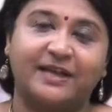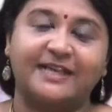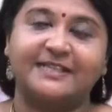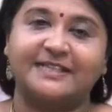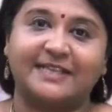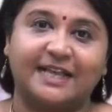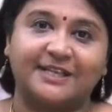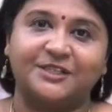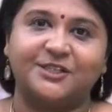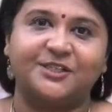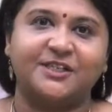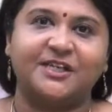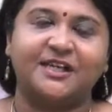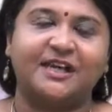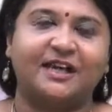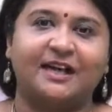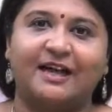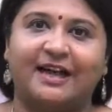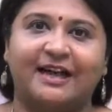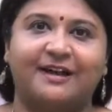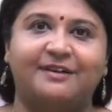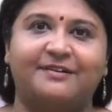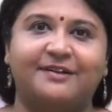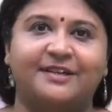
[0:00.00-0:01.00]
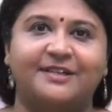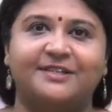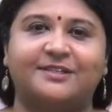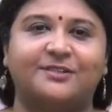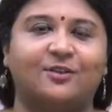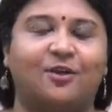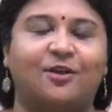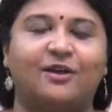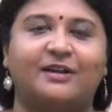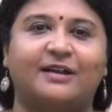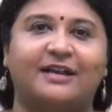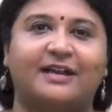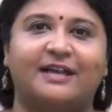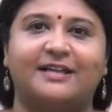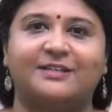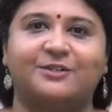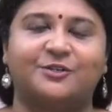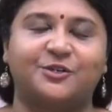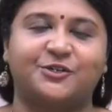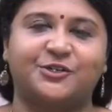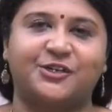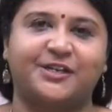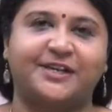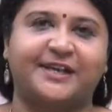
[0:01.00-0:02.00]
why Sanjaya addressed Lord
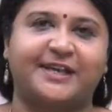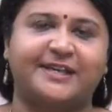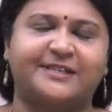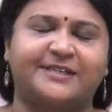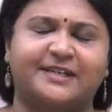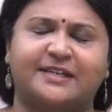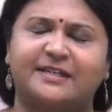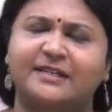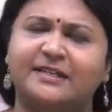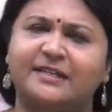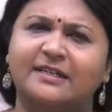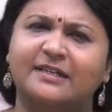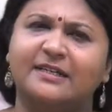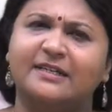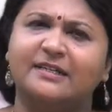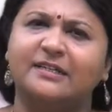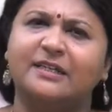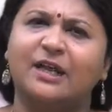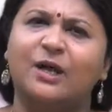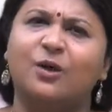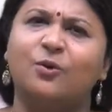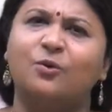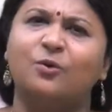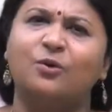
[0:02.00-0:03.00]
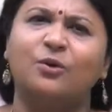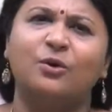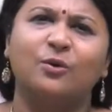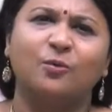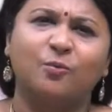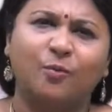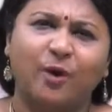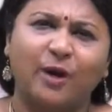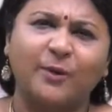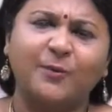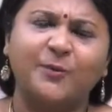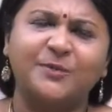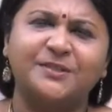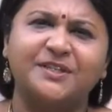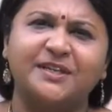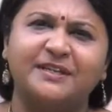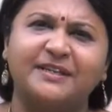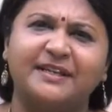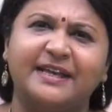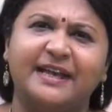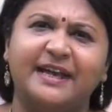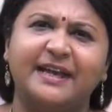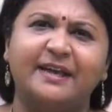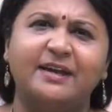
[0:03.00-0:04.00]
as Hrishikesha. Now, what was the
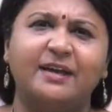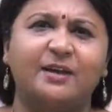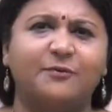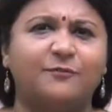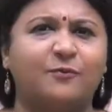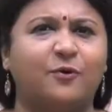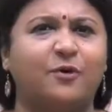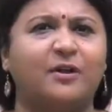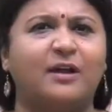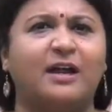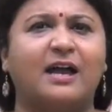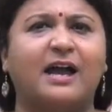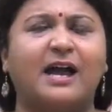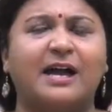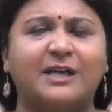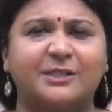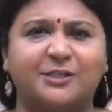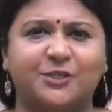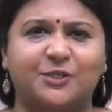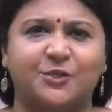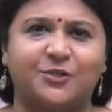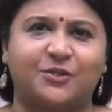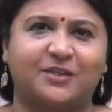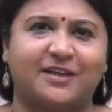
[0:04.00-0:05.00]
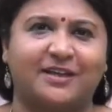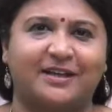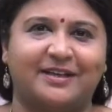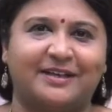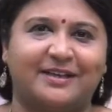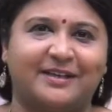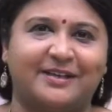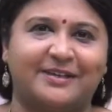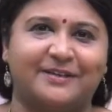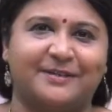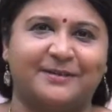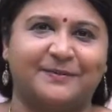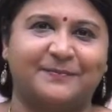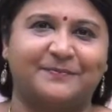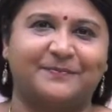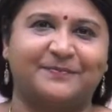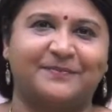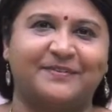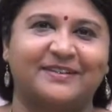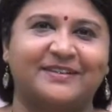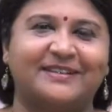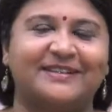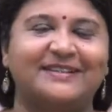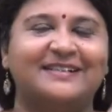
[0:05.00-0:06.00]
need for Achyutha here?
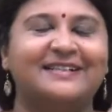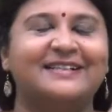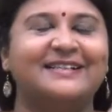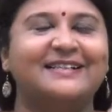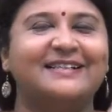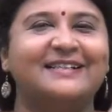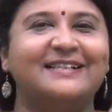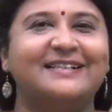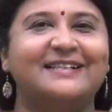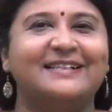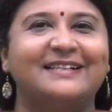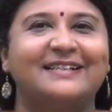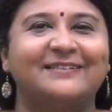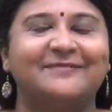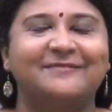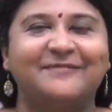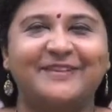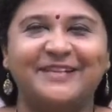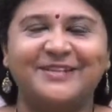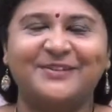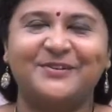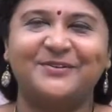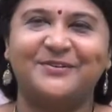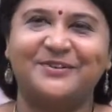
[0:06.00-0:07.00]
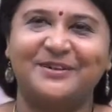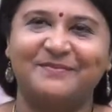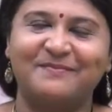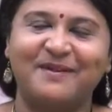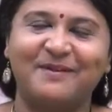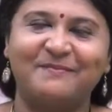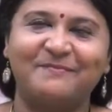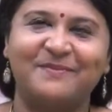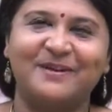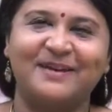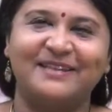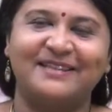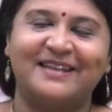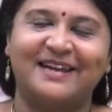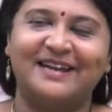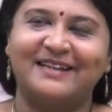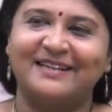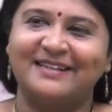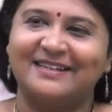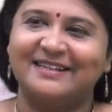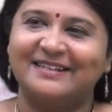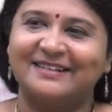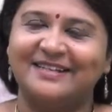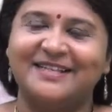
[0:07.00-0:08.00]
We should remember
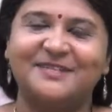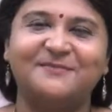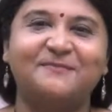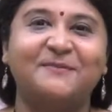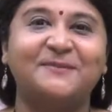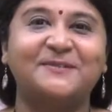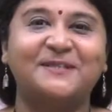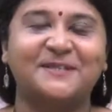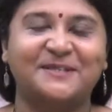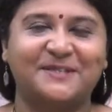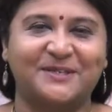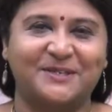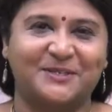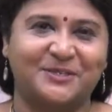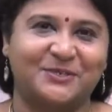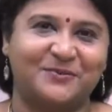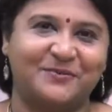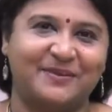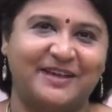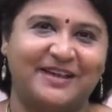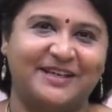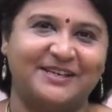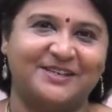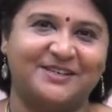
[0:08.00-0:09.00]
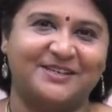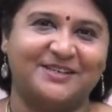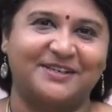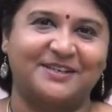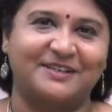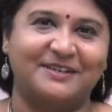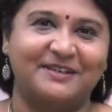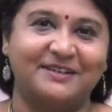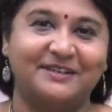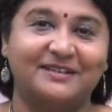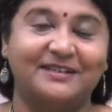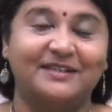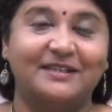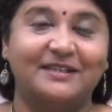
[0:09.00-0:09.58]
that this was a situation